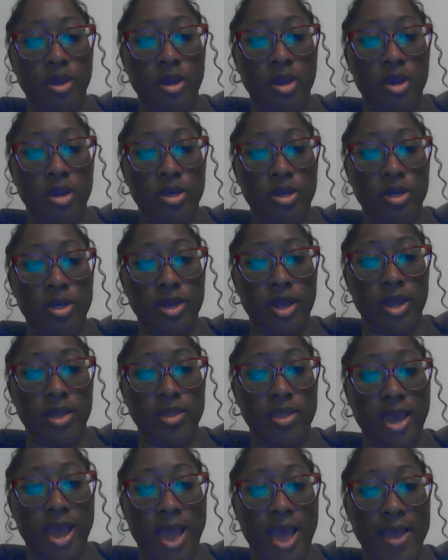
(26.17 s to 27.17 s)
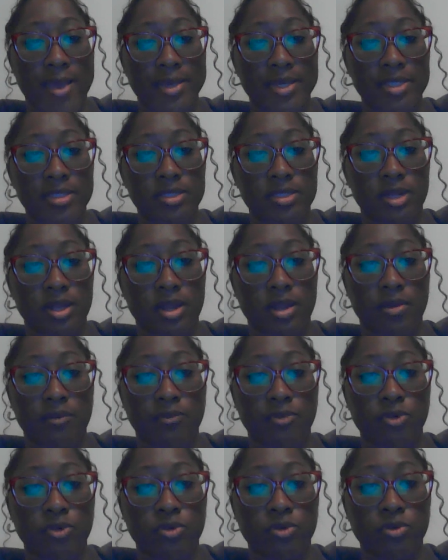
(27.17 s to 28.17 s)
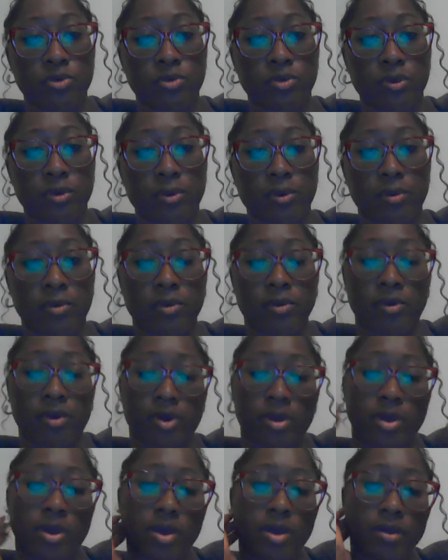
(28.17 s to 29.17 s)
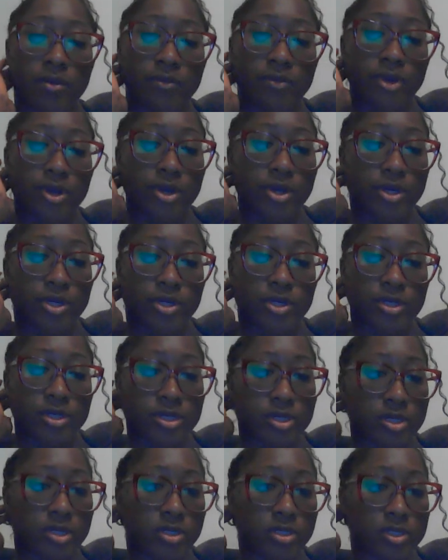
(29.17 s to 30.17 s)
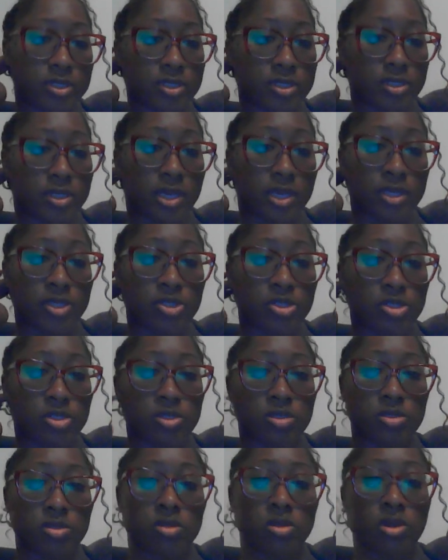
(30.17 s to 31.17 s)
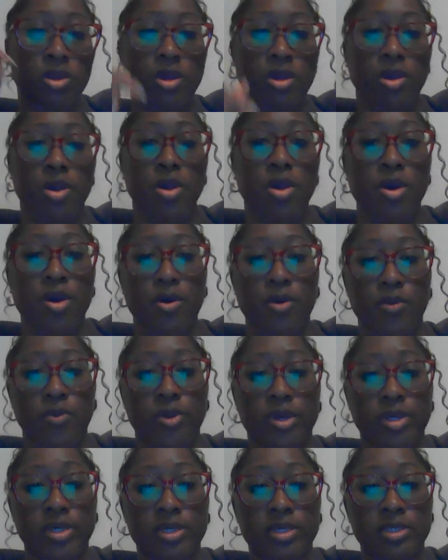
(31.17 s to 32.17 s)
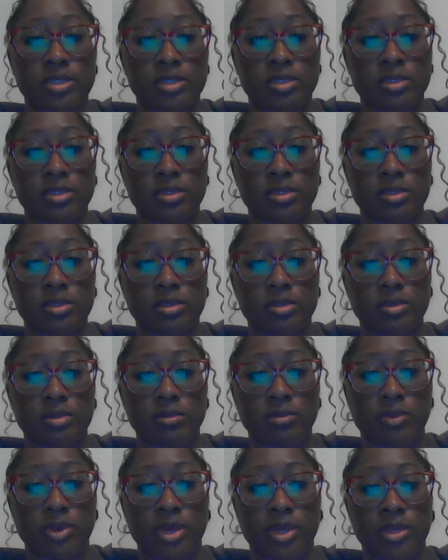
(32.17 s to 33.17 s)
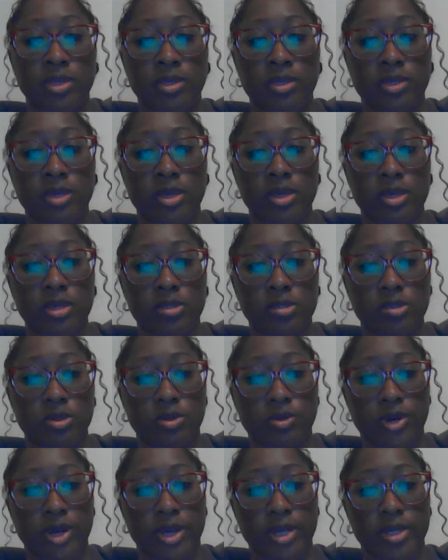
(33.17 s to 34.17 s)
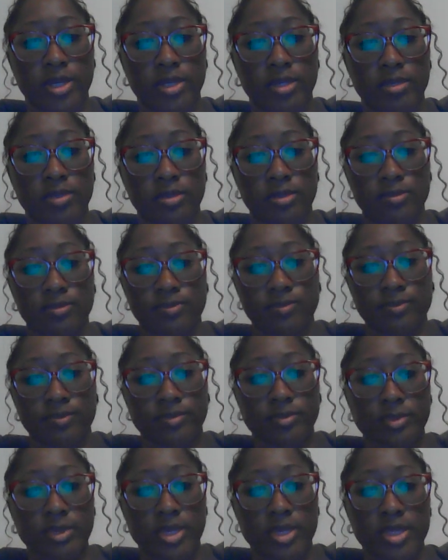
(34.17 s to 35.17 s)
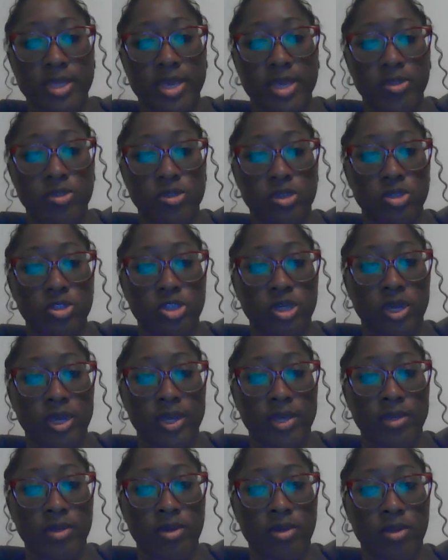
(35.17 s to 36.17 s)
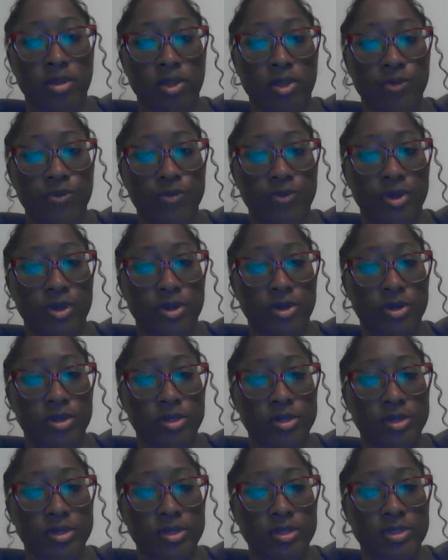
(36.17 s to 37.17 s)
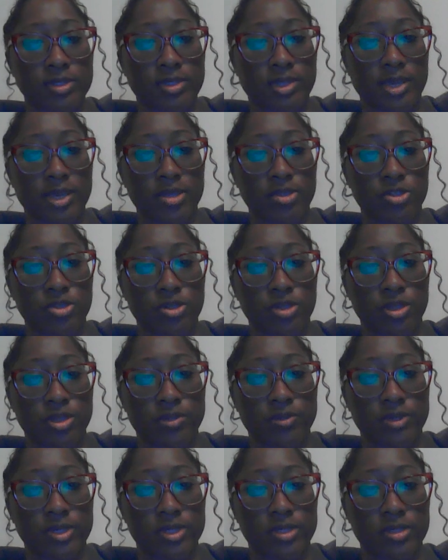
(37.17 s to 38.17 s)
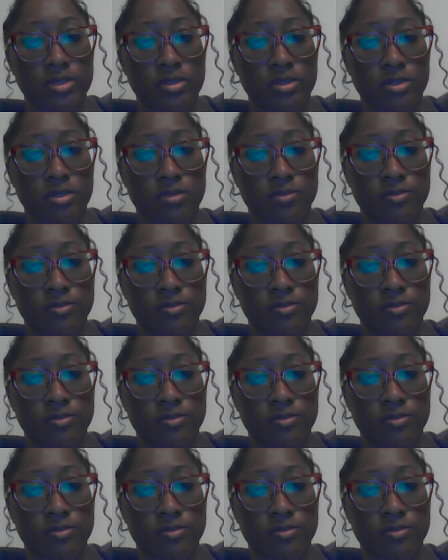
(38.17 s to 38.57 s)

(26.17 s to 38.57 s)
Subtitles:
Her the highest level of her stages was being integrated, and that's Jane Lovinger, stage theorist.